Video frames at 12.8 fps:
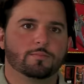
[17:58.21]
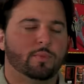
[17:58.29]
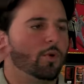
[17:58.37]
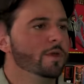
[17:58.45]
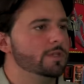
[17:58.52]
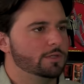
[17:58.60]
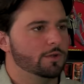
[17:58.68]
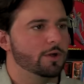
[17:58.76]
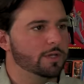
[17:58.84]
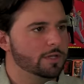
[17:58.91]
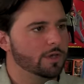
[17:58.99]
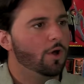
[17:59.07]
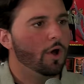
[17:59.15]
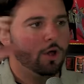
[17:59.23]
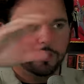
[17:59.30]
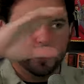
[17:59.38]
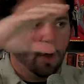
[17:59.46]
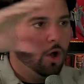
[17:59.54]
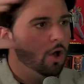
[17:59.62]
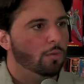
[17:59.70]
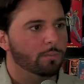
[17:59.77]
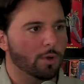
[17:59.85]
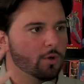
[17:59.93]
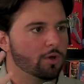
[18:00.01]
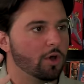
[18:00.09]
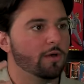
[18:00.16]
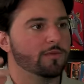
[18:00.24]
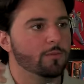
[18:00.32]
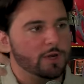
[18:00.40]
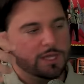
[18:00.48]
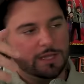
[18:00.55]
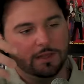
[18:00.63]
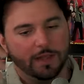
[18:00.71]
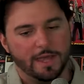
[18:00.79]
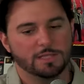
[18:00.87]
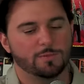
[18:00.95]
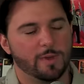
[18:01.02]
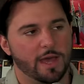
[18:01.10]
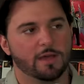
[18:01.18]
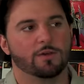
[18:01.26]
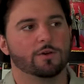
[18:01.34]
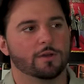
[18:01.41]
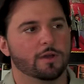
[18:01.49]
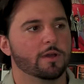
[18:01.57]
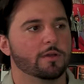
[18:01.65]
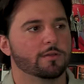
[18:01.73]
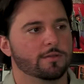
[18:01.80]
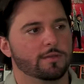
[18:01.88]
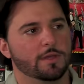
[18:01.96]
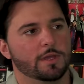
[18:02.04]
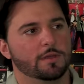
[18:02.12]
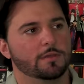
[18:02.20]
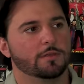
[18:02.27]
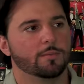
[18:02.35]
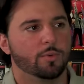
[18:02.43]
points on it all broke off. And when he lands back on Earth, the